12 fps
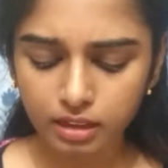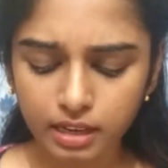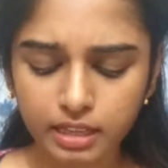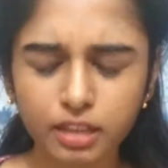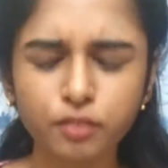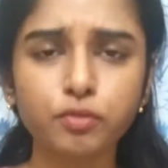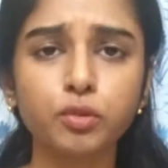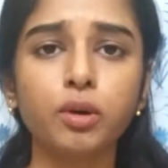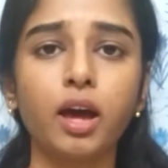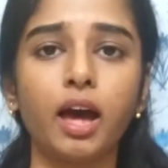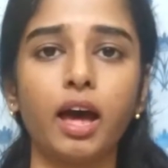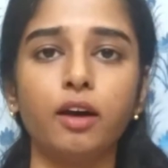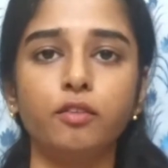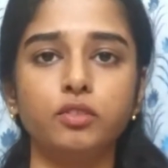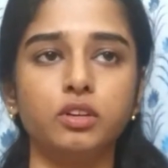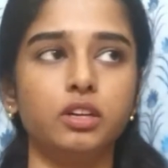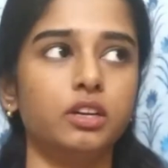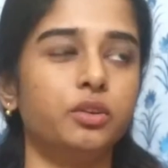like, if you have
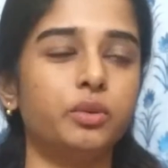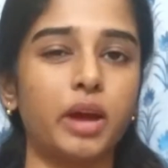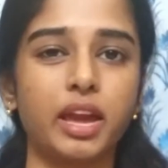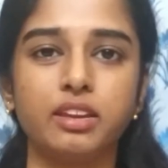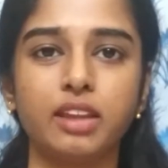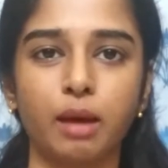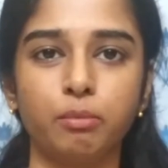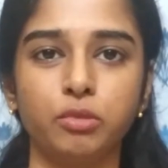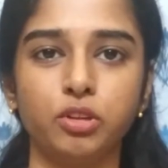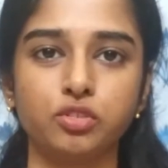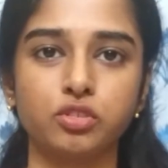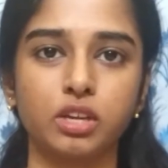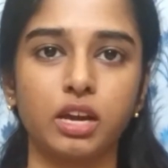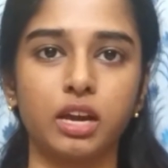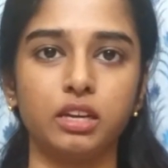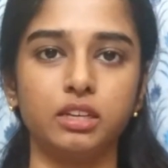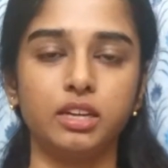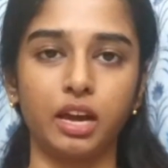dry, damaged
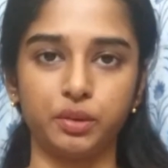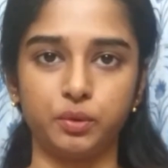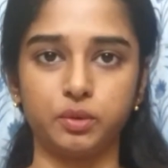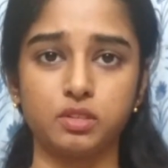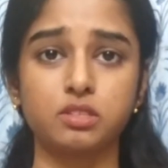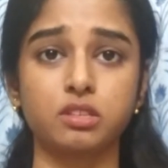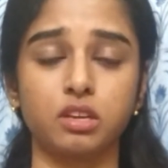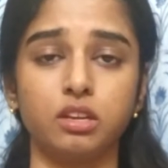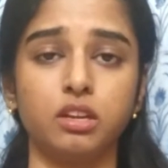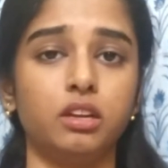and dehydrated skin,